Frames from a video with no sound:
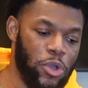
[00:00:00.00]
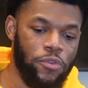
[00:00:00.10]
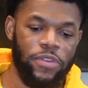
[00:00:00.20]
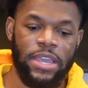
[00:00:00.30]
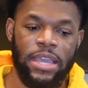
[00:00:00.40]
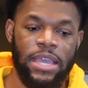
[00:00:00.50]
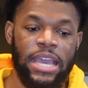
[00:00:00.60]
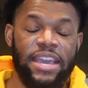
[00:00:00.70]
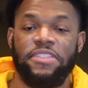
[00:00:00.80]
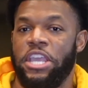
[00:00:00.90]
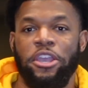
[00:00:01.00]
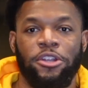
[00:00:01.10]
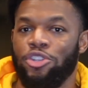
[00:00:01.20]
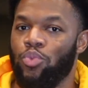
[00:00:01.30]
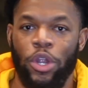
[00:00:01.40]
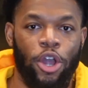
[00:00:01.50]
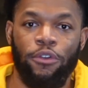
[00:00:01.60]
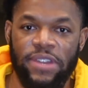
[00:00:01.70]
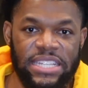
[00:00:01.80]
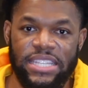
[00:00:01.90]
movie, the characters weren't
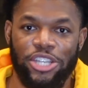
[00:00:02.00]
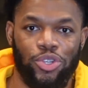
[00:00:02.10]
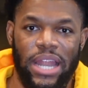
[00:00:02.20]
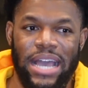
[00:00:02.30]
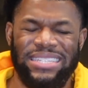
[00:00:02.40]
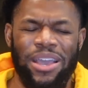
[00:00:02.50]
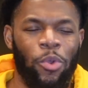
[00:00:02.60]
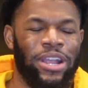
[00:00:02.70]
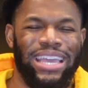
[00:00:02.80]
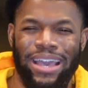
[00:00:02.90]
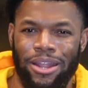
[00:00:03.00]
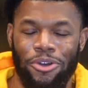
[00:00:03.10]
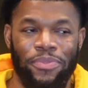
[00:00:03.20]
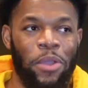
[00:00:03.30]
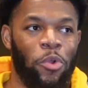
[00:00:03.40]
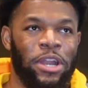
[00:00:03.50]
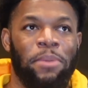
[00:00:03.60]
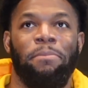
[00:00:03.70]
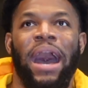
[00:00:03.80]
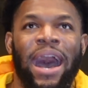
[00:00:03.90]
overly sexualized. They weren't ghetto. They weren't
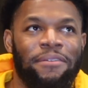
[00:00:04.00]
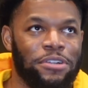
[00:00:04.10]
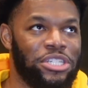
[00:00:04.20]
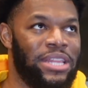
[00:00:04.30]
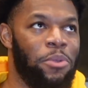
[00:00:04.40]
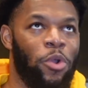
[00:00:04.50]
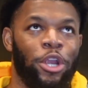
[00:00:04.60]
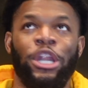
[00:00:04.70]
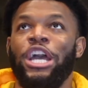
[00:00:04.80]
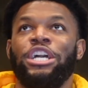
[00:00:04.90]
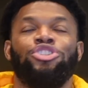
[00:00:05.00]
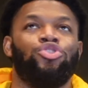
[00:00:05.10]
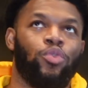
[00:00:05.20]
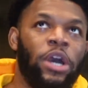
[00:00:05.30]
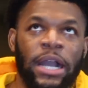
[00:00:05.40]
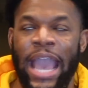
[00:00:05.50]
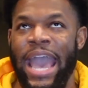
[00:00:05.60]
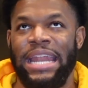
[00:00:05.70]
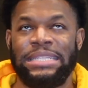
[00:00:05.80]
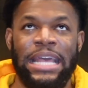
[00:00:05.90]
impoverished. They weren't drug
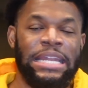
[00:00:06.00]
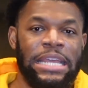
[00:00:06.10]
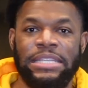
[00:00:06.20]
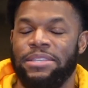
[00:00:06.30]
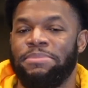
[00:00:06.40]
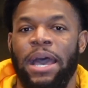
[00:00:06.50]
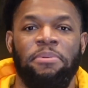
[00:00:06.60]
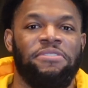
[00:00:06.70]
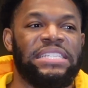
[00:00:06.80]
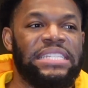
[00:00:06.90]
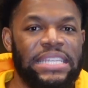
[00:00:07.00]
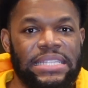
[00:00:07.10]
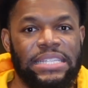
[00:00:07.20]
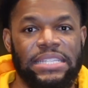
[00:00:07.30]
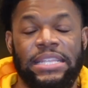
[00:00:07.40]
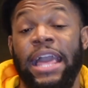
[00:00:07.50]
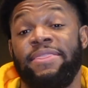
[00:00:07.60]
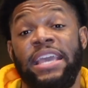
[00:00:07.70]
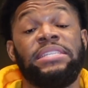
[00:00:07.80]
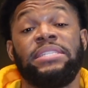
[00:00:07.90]
addicts that needed some type of assistance. Like,
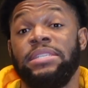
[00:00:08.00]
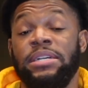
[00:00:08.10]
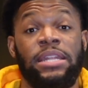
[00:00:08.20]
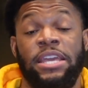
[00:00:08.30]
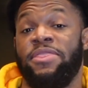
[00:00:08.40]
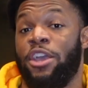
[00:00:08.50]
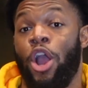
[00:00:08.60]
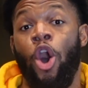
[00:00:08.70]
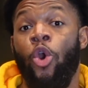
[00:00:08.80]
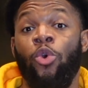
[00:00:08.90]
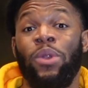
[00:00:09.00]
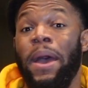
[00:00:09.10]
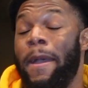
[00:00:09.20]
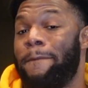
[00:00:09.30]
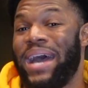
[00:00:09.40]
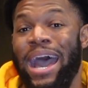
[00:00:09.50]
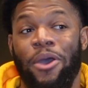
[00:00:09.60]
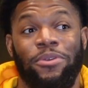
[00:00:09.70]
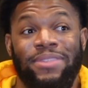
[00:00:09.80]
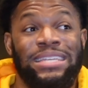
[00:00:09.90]
they stood in their own
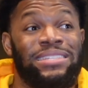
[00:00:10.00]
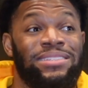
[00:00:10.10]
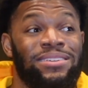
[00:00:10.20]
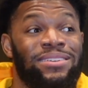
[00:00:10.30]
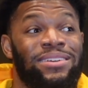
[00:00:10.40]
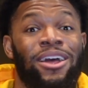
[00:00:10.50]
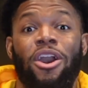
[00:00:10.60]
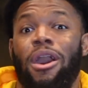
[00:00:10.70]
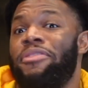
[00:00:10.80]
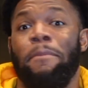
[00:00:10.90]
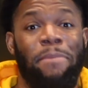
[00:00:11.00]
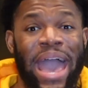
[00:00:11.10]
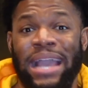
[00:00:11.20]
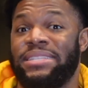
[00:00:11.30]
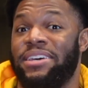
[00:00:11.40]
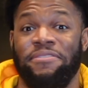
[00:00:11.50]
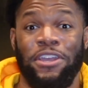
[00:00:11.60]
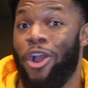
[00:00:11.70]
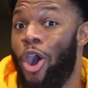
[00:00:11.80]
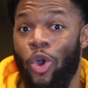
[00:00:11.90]
power. They stood on the backs of
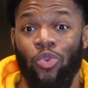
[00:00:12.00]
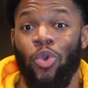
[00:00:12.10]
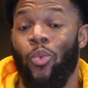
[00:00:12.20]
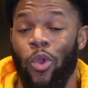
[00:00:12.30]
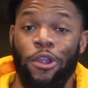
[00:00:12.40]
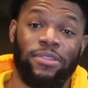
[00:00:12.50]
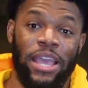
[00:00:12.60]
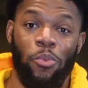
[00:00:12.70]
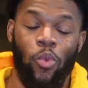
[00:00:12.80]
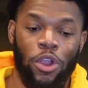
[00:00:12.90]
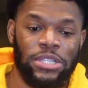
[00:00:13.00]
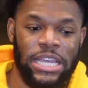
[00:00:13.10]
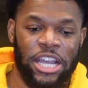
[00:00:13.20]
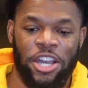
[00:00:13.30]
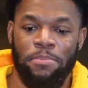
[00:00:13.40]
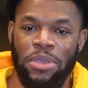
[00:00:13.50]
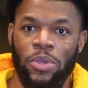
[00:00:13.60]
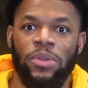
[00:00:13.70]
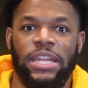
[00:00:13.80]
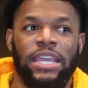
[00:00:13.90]
their own work. They worked in a
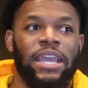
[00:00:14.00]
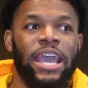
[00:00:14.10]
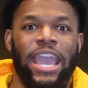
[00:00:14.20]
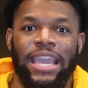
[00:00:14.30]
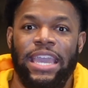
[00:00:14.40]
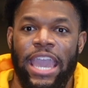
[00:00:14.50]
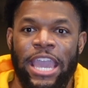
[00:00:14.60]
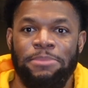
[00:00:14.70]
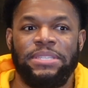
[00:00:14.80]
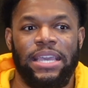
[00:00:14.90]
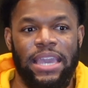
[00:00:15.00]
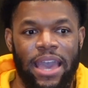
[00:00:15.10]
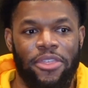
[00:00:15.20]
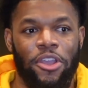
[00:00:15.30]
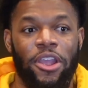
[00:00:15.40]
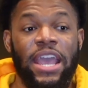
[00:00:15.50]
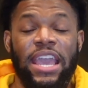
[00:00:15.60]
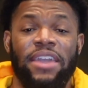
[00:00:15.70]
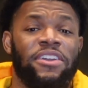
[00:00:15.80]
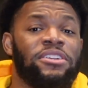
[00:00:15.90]
community and came together.
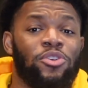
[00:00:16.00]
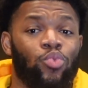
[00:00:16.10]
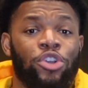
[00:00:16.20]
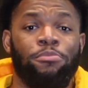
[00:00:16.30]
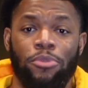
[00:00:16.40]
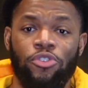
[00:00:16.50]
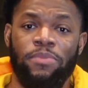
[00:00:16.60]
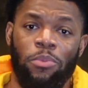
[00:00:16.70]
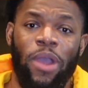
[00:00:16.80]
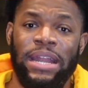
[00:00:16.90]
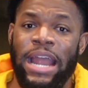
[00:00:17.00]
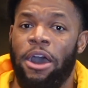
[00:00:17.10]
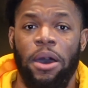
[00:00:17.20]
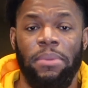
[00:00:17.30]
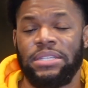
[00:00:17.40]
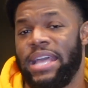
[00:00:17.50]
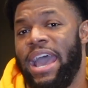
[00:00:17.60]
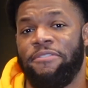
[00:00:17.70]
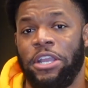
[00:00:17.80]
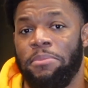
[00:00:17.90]
And there's a real movement right now amongst the
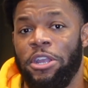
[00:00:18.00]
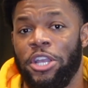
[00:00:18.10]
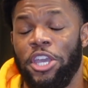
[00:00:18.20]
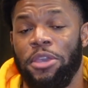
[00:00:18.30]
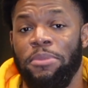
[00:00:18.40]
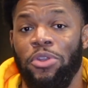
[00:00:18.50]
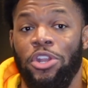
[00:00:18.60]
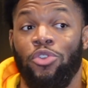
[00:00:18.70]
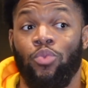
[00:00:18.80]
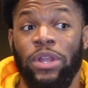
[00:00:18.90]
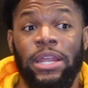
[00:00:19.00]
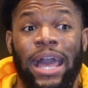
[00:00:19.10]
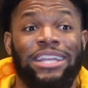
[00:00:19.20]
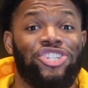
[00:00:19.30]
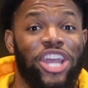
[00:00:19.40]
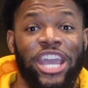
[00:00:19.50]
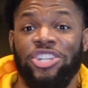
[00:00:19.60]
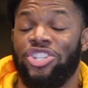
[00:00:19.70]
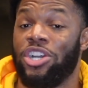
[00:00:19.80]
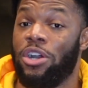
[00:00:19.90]
African American community to really like
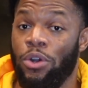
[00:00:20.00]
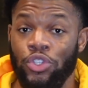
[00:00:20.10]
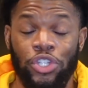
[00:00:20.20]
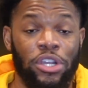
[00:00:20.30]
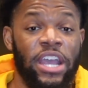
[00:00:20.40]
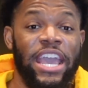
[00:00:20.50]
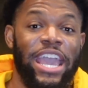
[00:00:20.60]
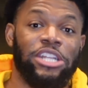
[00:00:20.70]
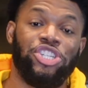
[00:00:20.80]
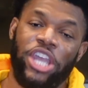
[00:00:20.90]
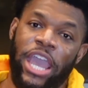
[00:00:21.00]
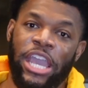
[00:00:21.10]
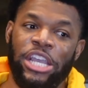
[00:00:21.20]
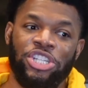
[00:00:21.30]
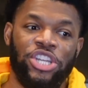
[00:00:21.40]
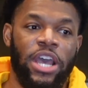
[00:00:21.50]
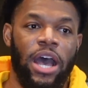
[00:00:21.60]
change the culture and change